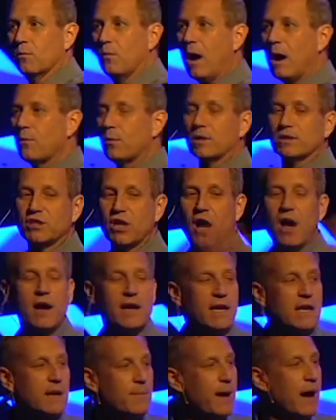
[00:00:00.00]
while we're
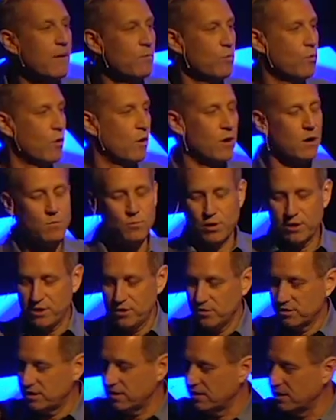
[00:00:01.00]
talking about war and we're
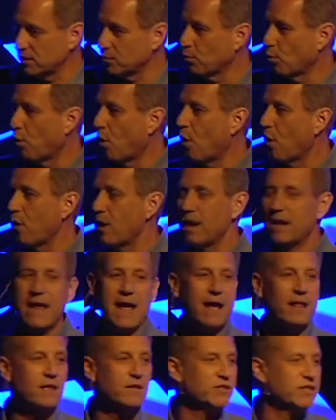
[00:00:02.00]
using these war
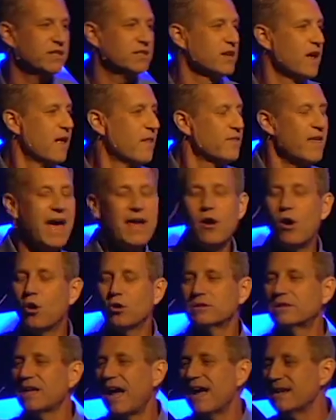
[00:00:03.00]
analogies, that
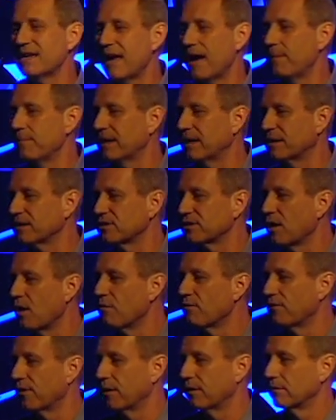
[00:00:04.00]
whole dynamic is
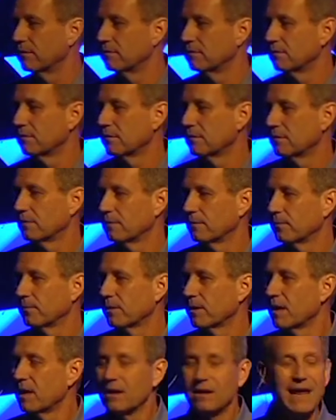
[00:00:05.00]
over.
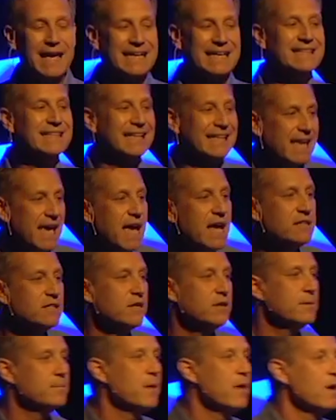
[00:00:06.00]
Like in the kingdom,